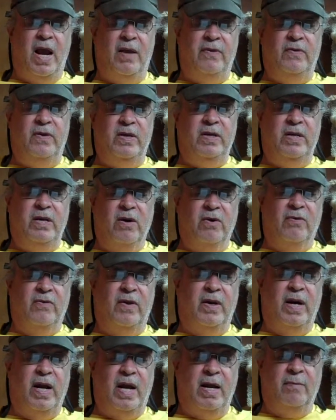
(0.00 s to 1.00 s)
and the year
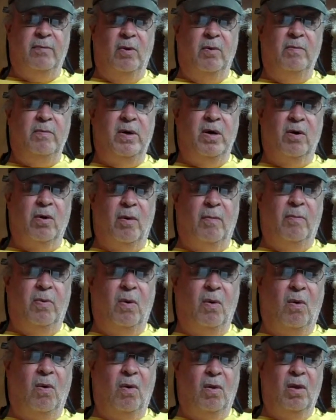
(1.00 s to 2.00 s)
that Abel
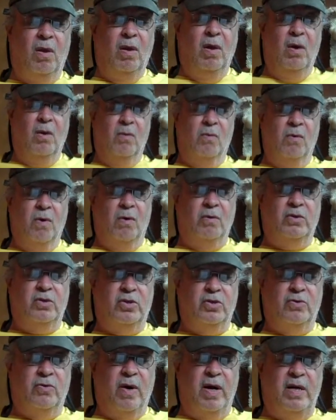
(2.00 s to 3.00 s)
Meeropol
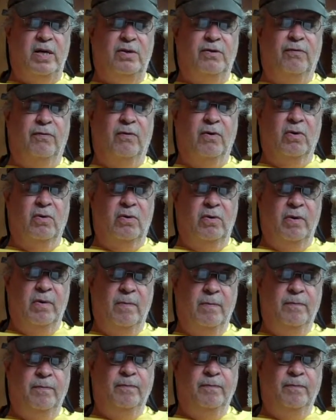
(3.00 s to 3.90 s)
wrote Strange Fruit?